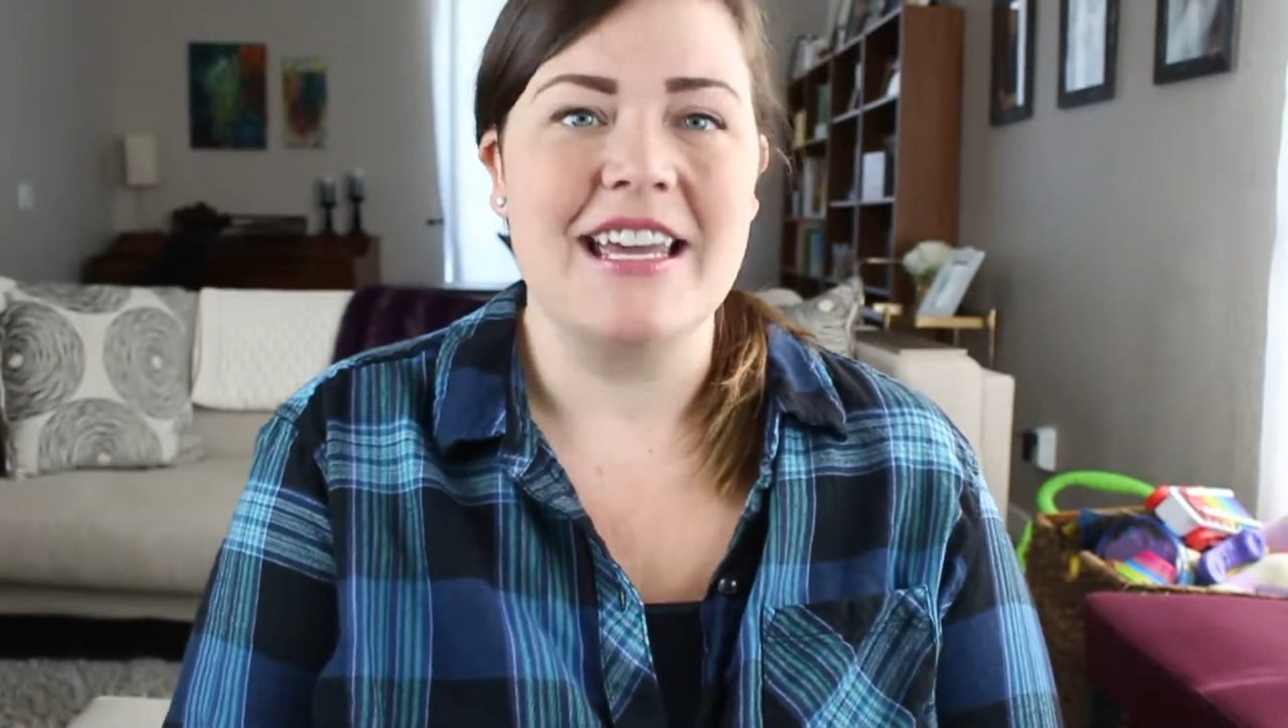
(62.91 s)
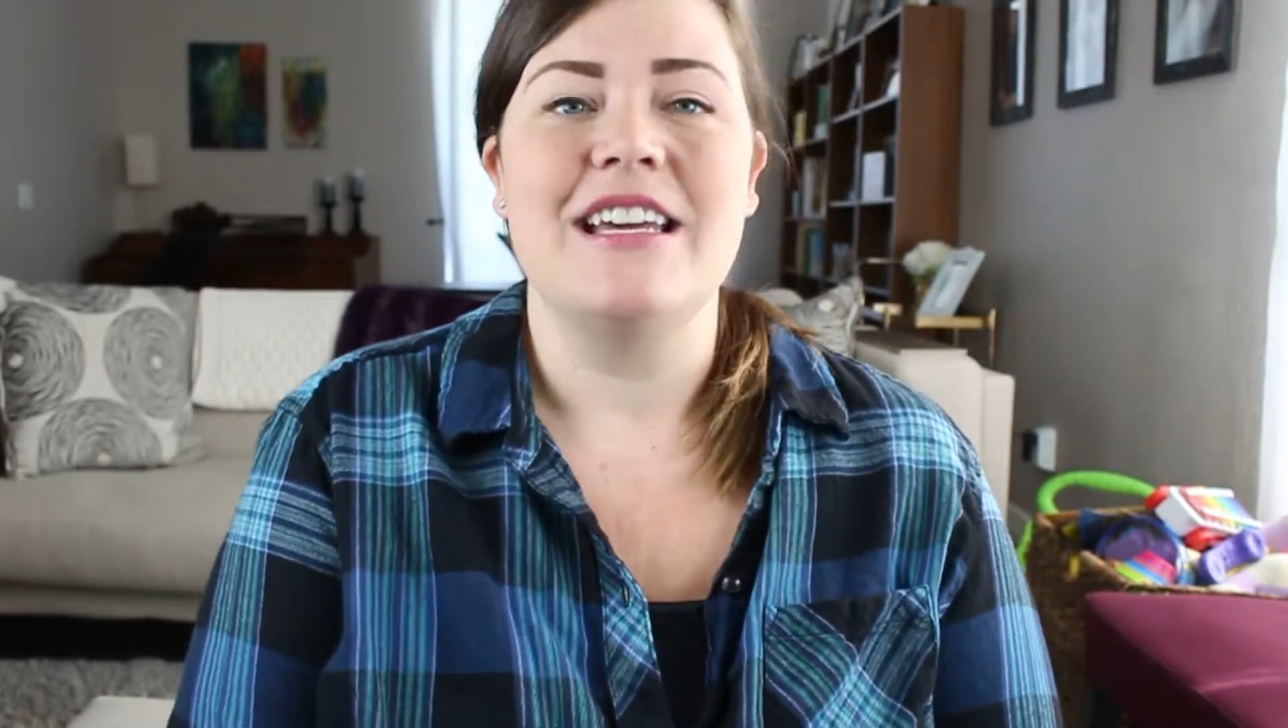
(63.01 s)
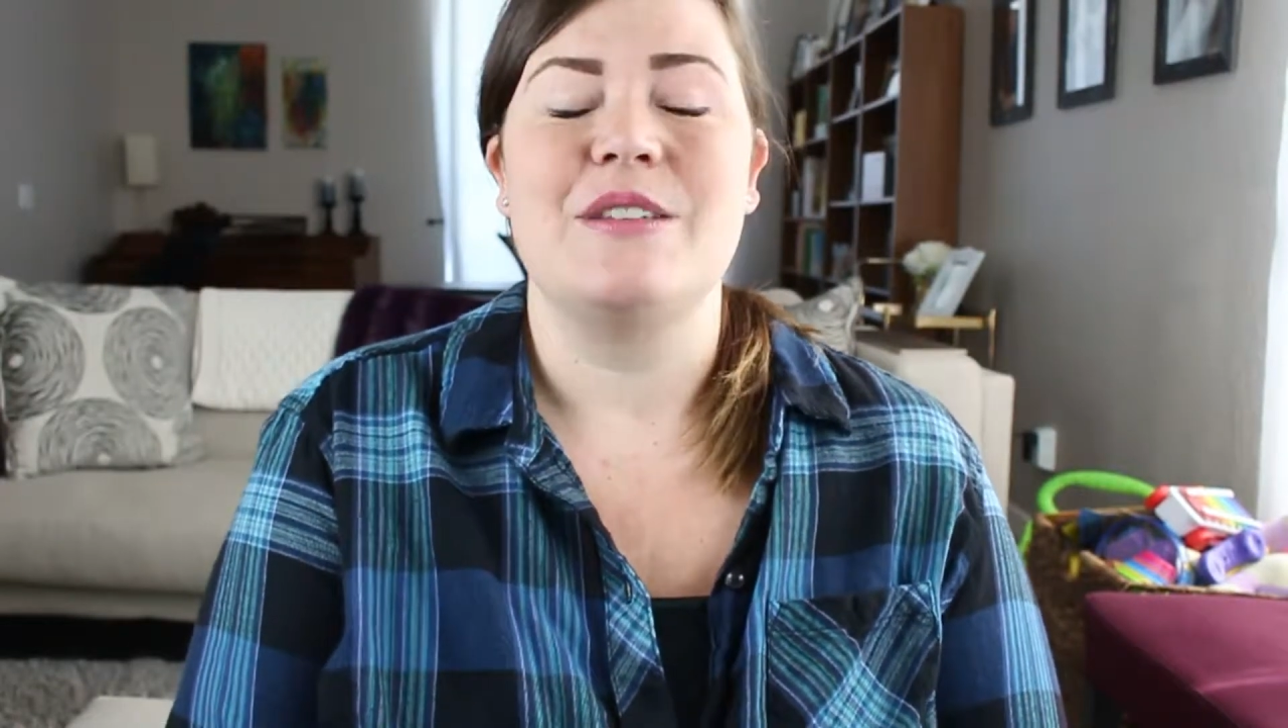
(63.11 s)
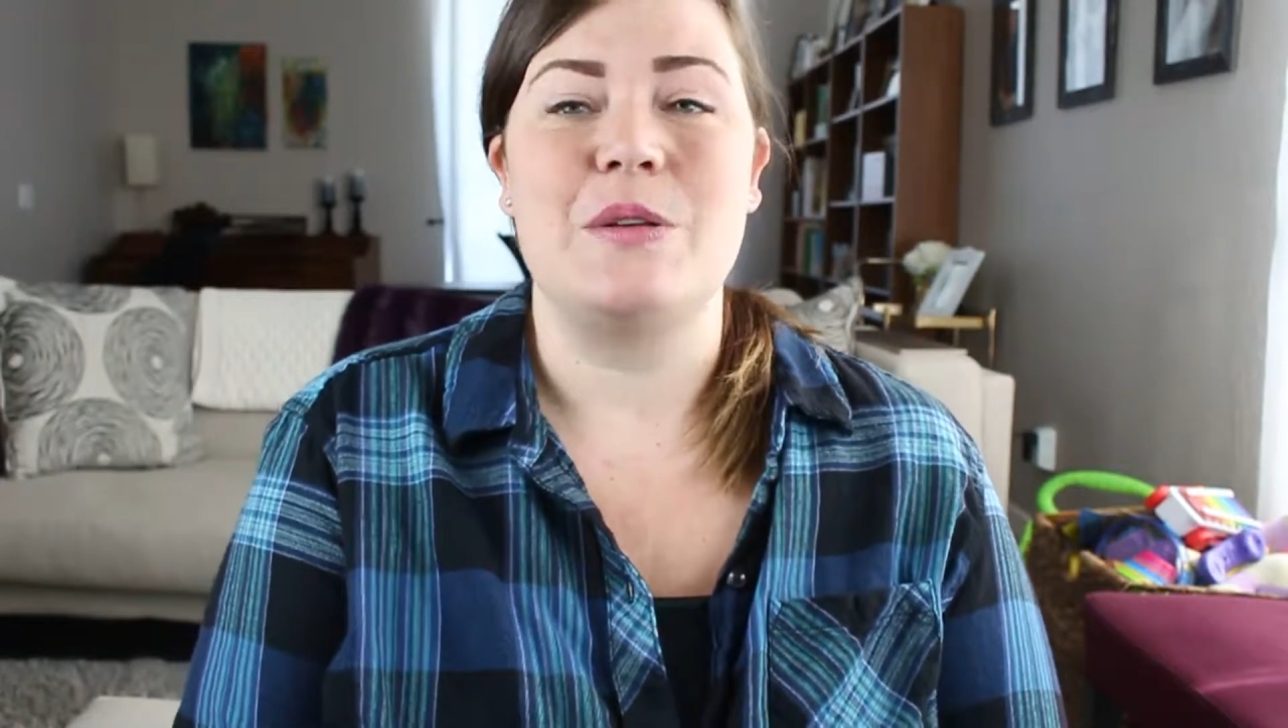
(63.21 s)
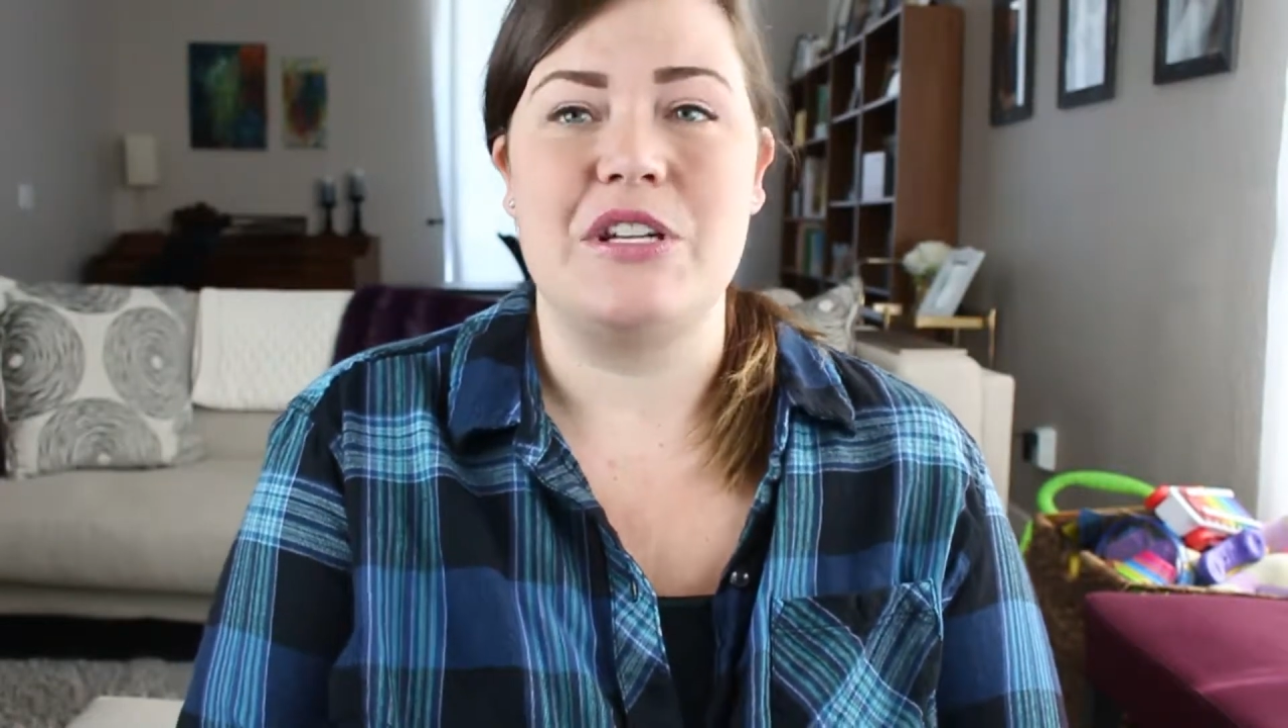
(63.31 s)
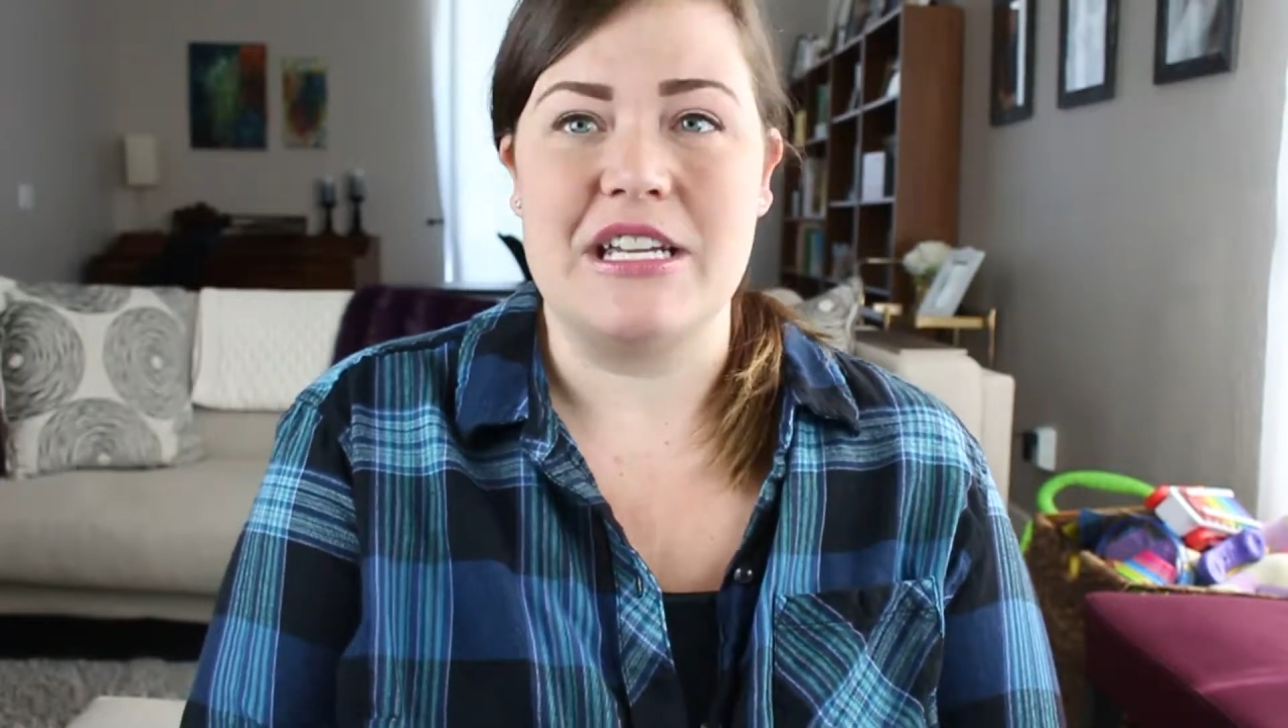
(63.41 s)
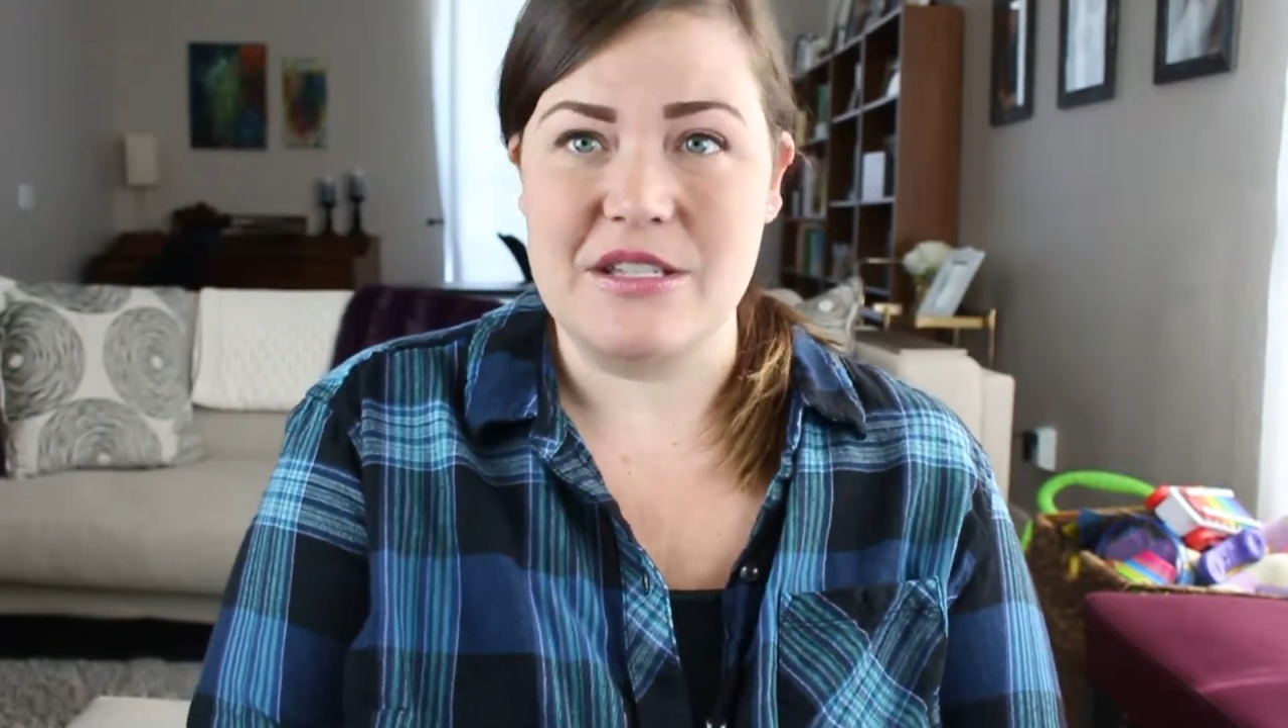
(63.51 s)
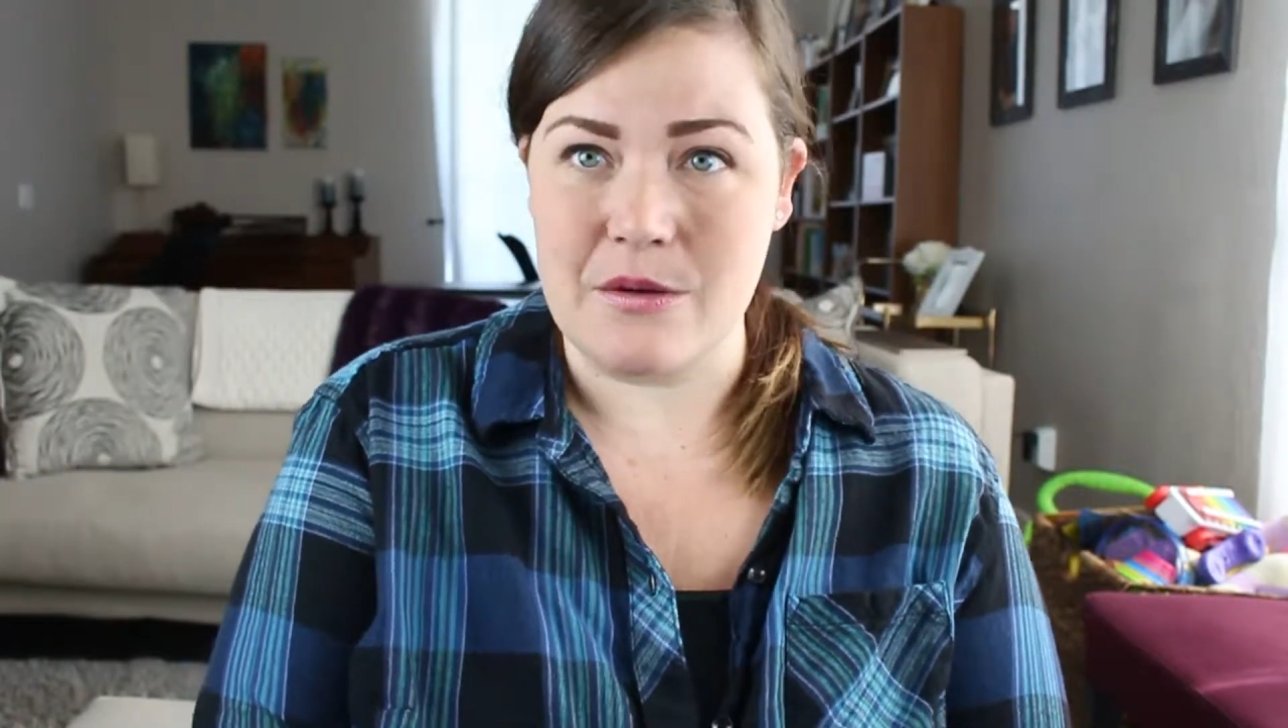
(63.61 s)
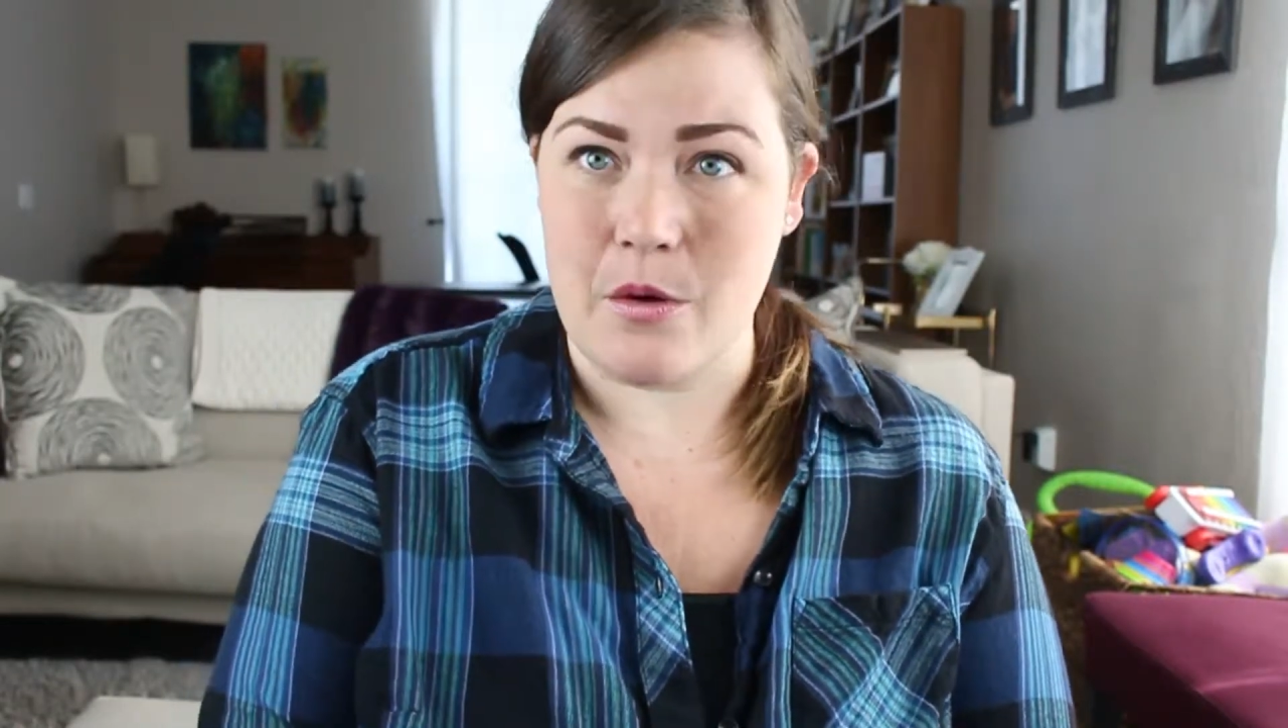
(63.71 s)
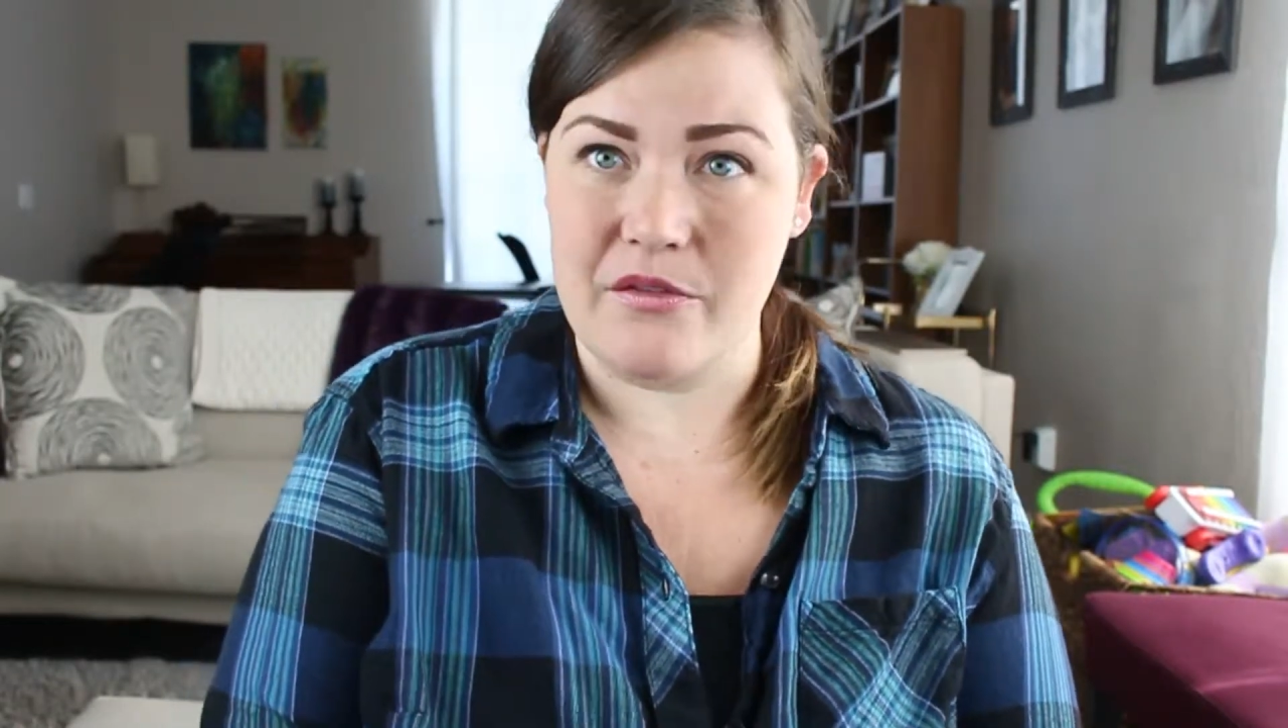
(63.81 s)
So she is
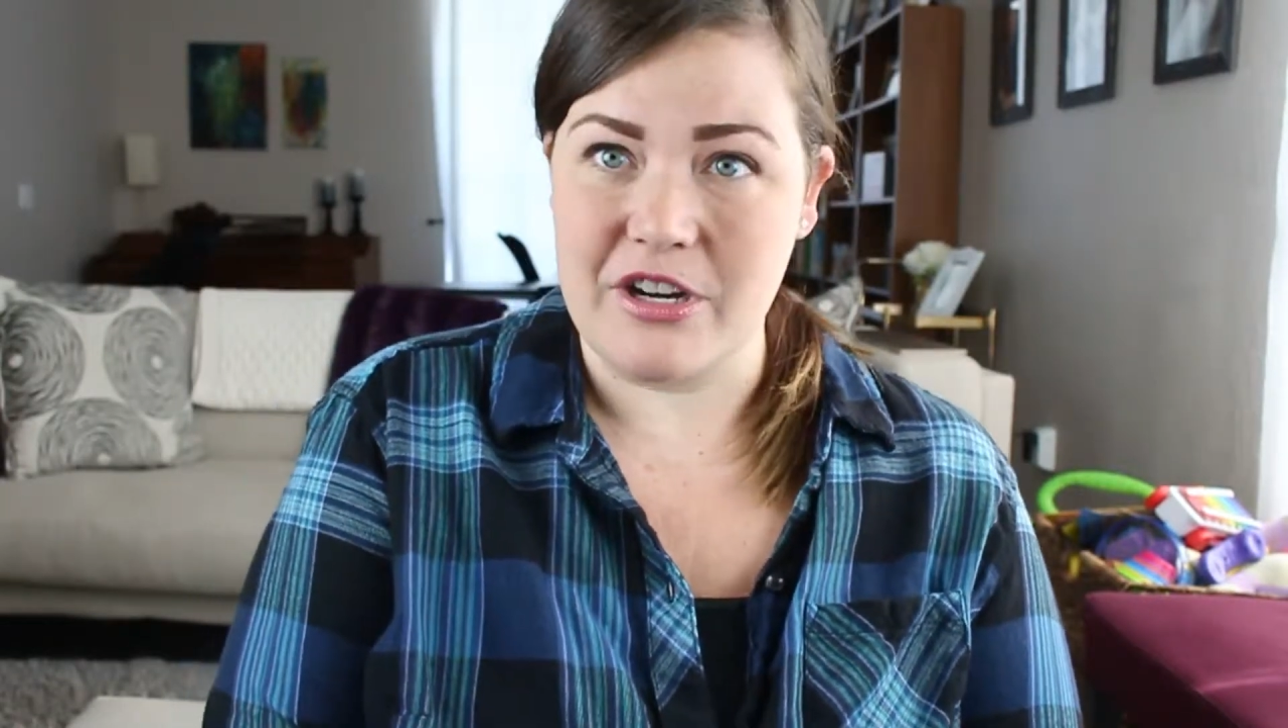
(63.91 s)
over